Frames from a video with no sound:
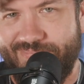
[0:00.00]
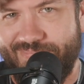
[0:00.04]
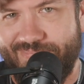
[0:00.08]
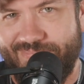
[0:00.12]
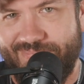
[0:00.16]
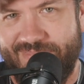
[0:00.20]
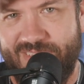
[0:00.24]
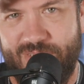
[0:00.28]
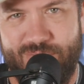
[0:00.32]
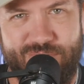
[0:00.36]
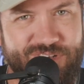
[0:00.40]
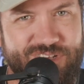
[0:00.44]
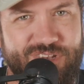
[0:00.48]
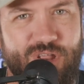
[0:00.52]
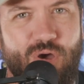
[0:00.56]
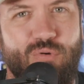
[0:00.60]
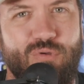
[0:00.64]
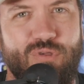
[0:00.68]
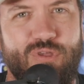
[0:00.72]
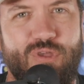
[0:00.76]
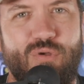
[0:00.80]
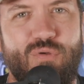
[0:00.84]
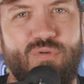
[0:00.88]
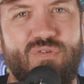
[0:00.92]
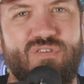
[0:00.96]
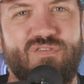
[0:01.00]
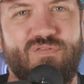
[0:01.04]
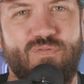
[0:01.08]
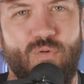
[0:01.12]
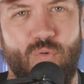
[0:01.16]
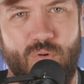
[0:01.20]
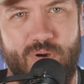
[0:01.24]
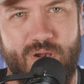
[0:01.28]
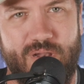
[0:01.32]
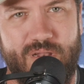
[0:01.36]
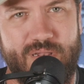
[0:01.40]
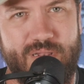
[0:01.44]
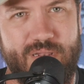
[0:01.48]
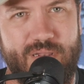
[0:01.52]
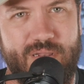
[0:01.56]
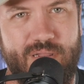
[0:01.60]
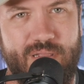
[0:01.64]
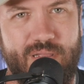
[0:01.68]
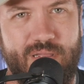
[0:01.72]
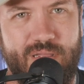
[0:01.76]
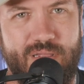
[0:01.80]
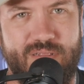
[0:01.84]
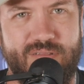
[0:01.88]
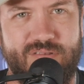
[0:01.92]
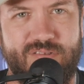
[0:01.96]
there was no use for it.
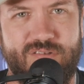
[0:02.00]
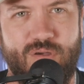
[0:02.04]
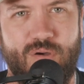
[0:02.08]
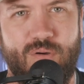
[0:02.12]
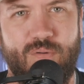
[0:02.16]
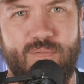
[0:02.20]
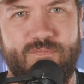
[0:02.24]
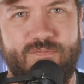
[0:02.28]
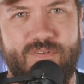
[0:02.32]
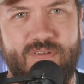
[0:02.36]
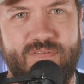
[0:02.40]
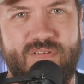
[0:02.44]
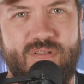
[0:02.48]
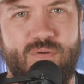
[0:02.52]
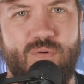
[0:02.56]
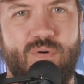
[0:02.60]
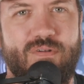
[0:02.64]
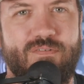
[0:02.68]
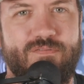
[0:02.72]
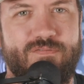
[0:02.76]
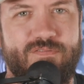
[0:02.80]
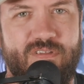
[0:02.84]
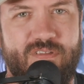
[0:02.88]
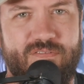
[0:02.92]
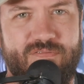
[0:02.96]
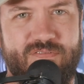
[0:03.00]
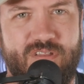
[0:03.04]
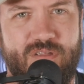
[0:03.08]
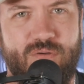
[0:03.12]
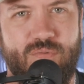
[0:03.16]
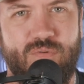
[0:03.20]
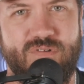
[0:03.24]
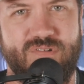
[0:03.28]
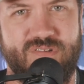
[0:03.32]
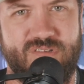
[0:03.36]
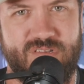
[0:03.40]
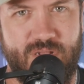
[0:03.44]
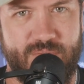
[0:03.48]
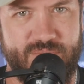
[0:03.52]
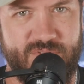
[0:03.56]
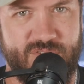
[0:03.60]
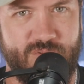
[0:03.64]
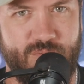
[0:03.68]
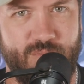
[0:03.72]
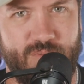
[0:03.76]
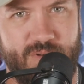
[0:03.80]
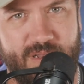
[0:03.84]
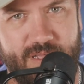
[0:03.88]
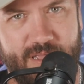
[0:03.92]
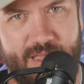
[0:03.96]
Uh, so fifty-one fifty was
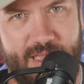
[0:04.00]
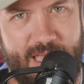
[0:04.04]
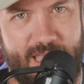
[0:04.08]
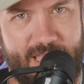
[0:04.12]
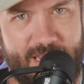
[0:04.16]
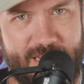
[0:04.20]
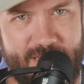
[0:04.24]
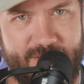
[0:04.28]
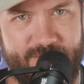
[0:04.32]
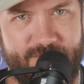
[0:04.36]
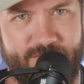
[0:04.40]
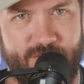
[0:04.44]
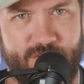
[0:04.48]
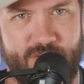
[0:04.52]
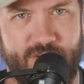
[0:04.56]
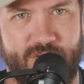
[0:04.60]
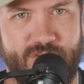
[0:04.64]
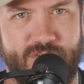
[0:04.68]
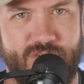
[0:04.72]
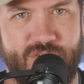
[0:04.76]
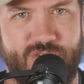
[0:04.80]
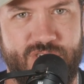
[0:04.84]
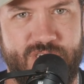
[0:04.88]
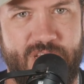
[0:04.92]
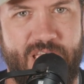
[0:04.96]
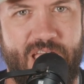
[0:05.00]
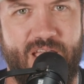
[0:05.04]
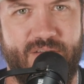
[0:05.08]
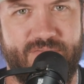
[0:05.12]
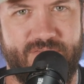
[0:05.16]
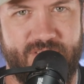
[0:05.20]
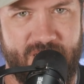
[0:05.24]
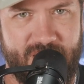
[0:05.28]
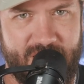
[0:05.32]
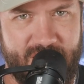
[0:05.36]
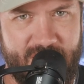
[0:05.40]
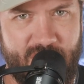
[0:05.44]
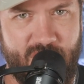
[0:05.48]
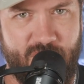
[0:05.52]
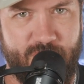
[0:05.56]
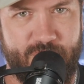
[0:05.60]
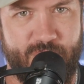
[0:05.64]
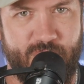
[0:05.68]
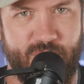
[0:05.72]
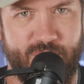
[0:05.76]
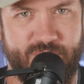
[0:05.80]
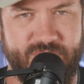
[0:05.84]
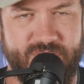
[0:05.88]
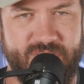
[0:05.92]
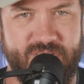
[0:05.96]
subsequently added for shaft and gear
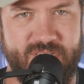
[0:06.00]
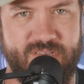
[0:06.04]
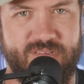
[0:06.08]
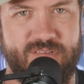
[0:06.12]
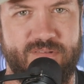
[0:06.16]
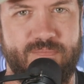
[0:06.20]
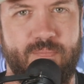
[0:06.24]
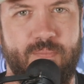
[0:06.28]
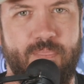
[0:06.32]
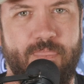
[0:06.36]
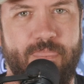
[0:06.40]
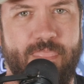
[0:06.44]
purposes,